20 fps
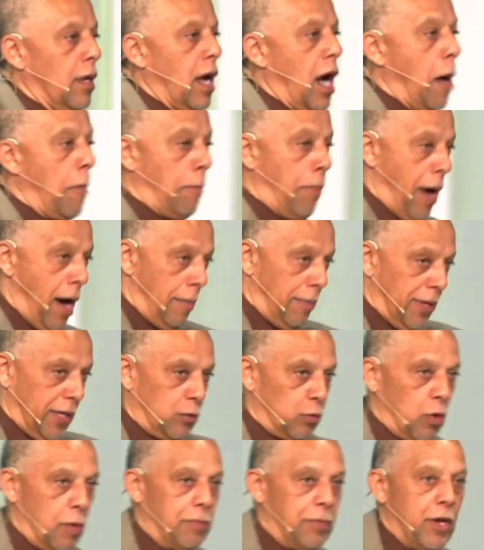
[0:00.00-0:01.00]
A public
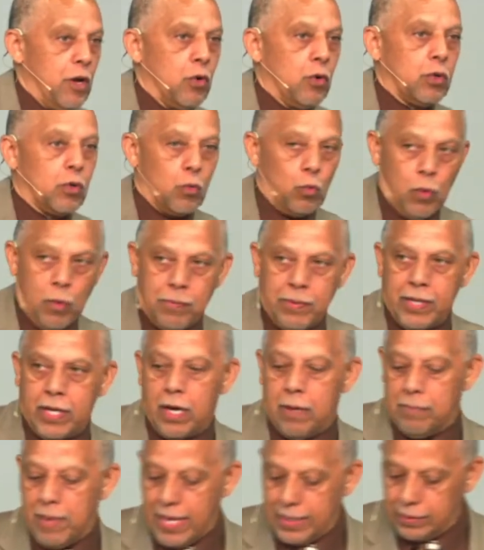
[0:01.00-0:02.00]
rebuke will
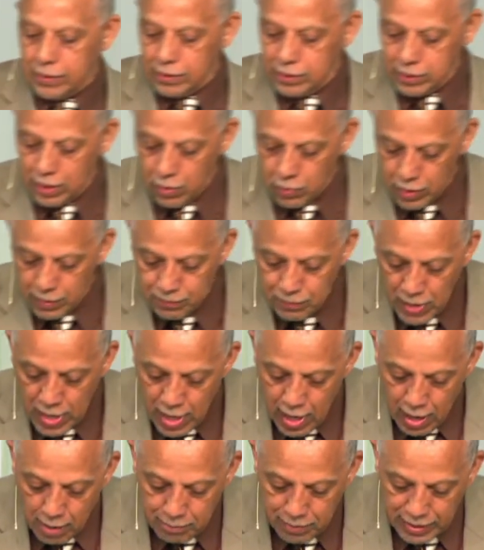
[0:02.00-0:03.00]
become necessary.
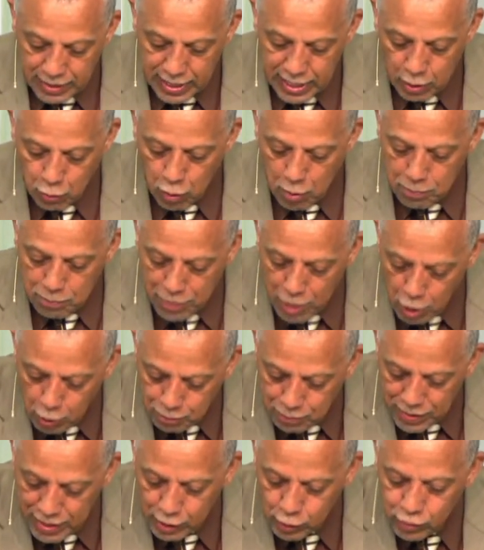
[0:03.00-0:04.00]
But he
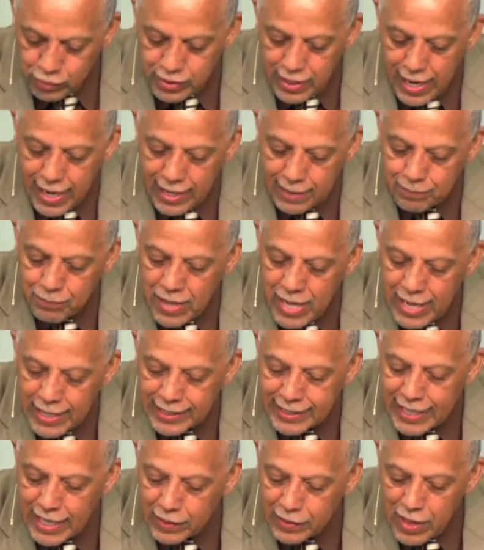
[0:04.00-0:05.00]
rebuked Peter saying,
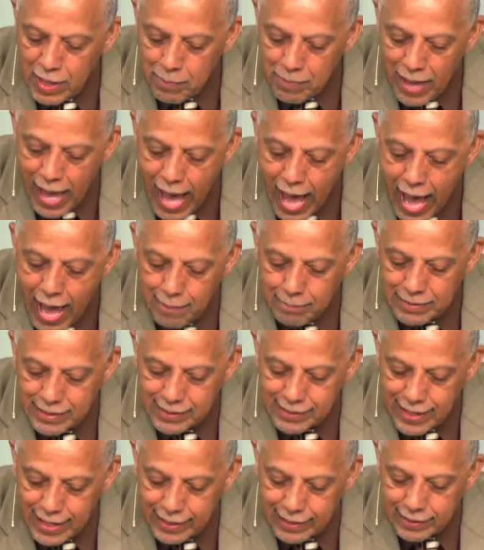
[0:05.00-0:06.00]
get thee behind me,
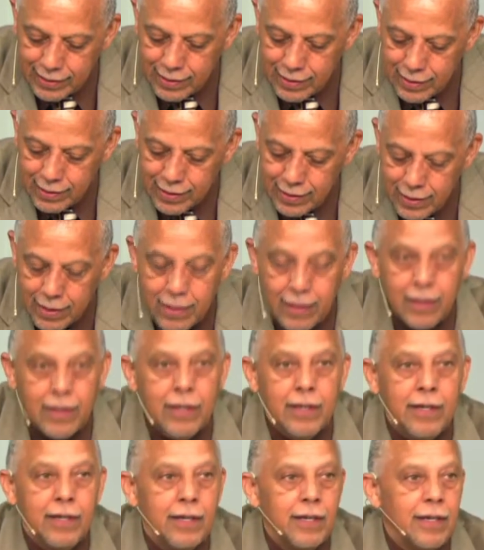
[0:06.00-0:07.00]
Satan.
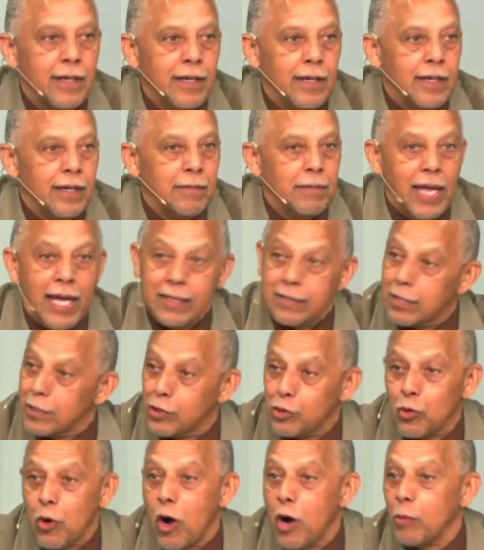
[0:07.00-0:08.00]
That's a
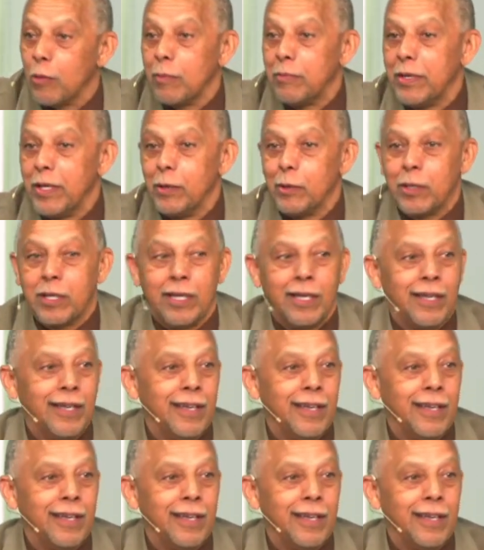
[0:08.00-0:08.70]
strong rebuke.